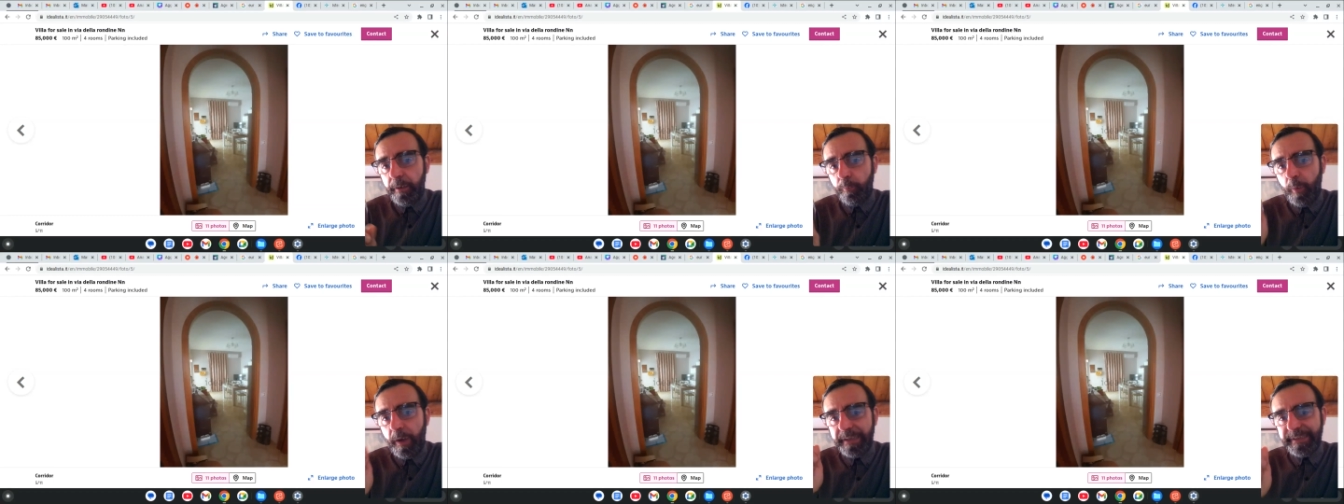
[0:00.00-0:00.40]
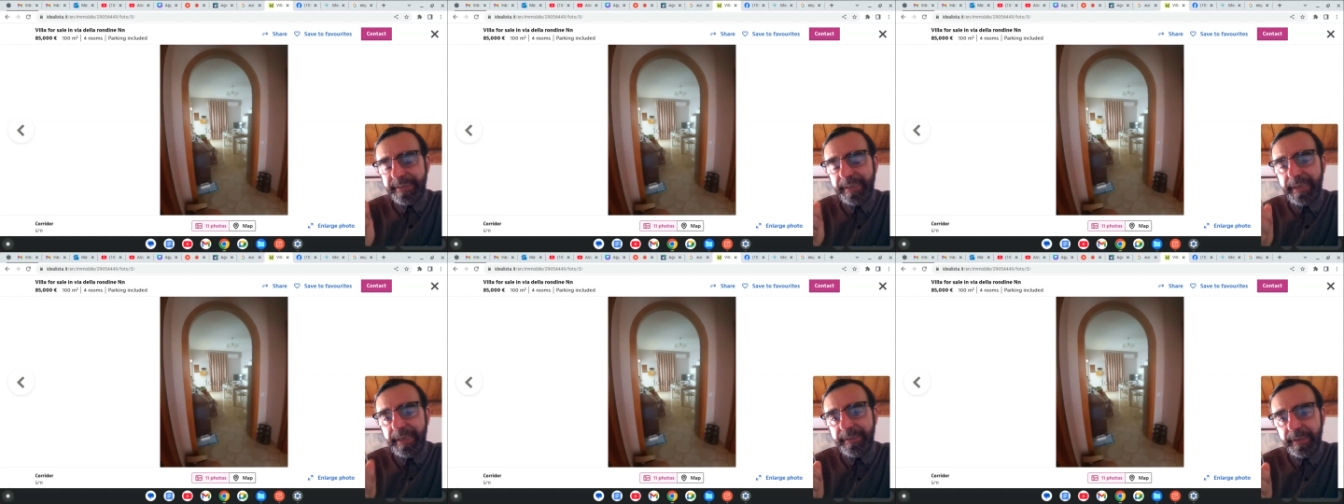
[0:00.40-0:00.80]
once I
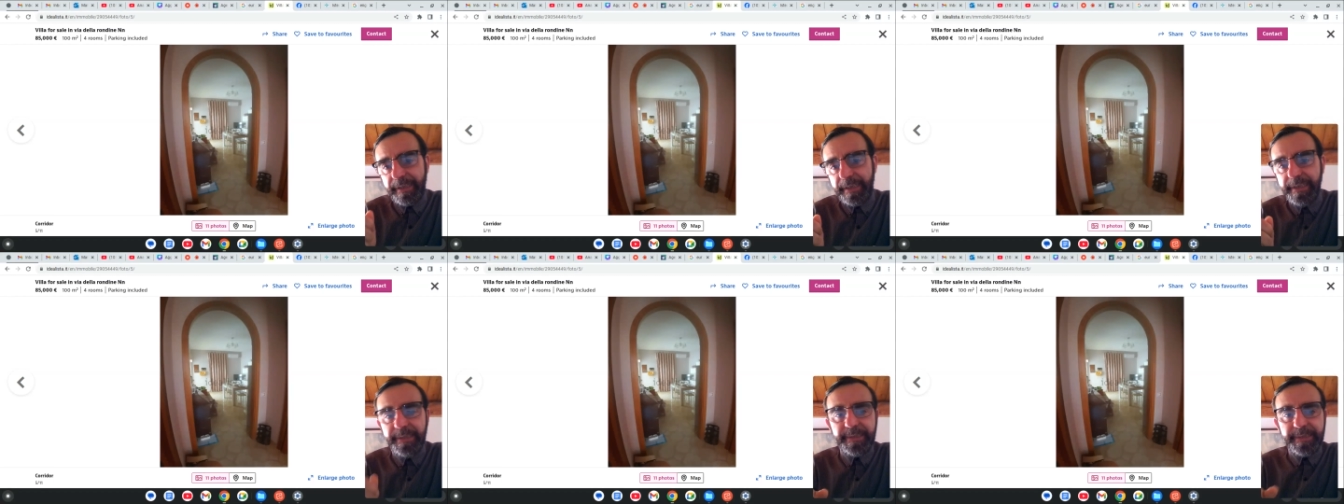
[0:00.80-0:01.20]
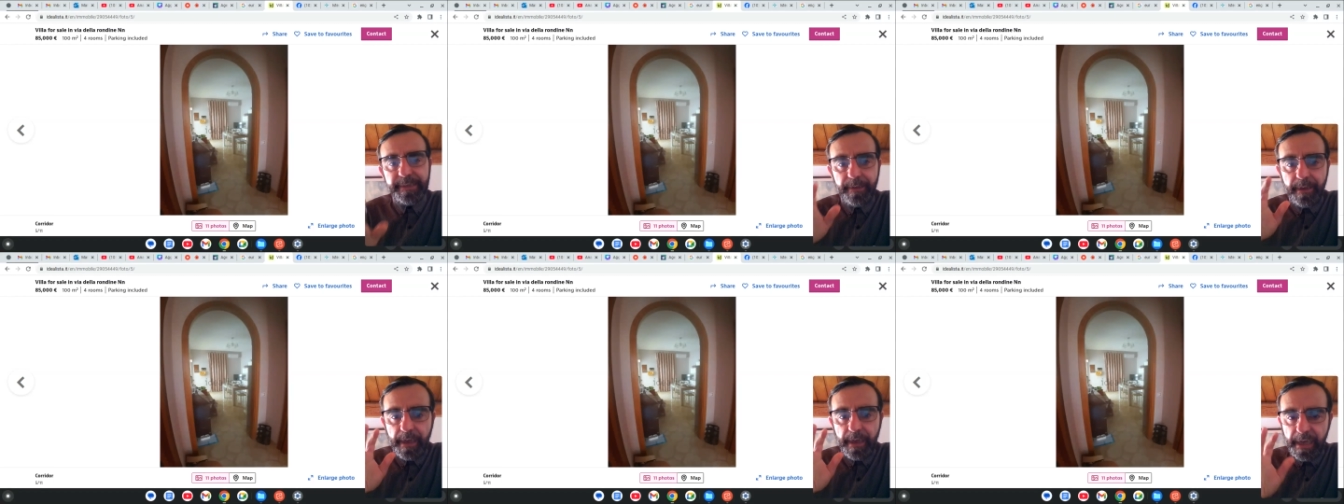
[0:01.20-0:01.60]
get the keys,
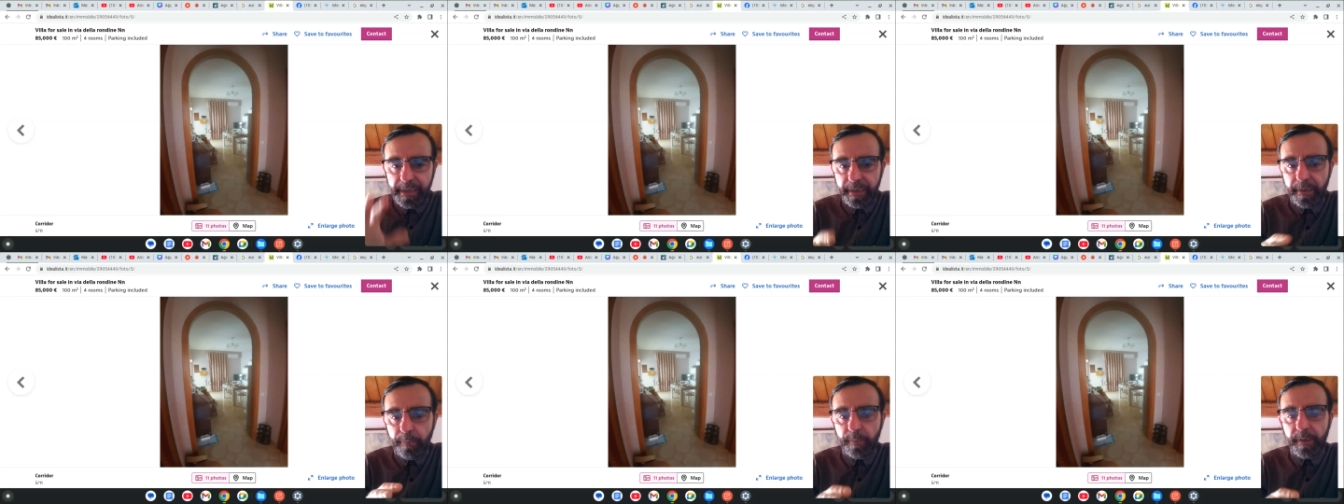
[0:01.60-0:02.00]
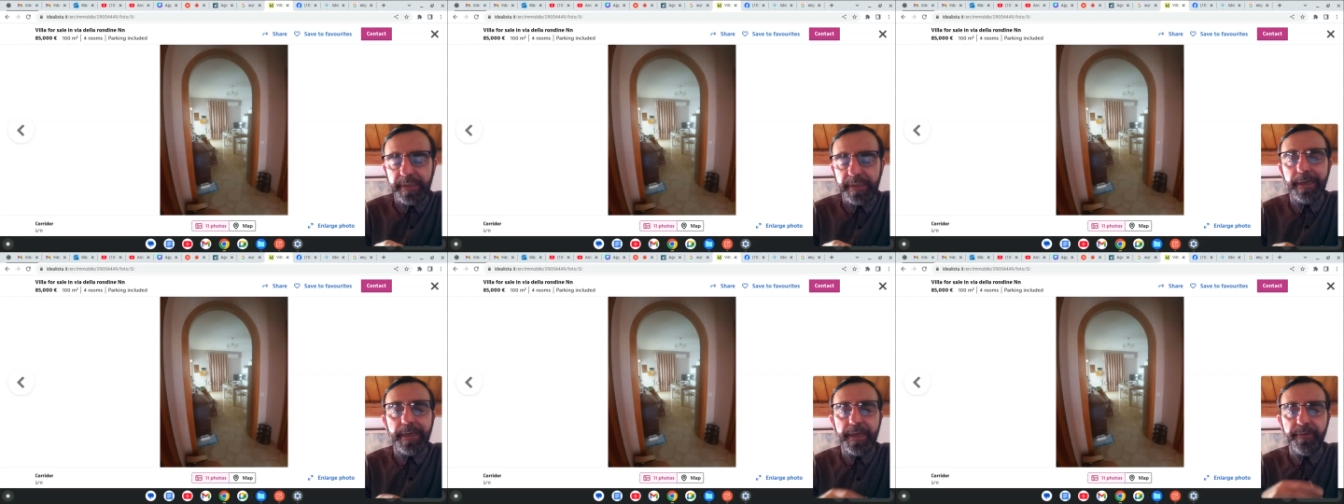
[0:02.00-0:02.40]
I can already
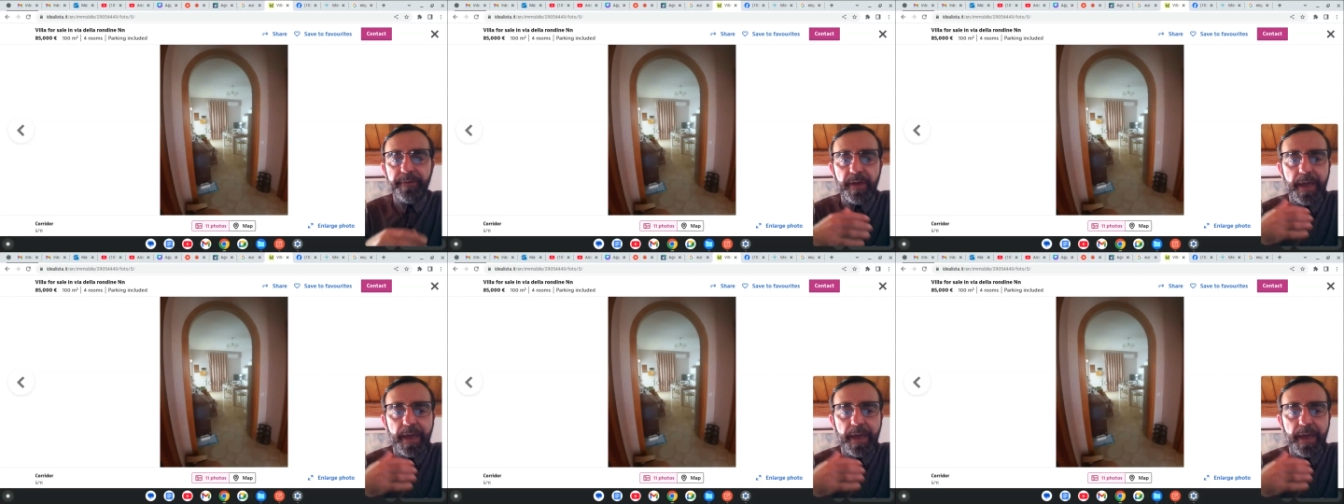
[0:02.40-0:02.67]
leave.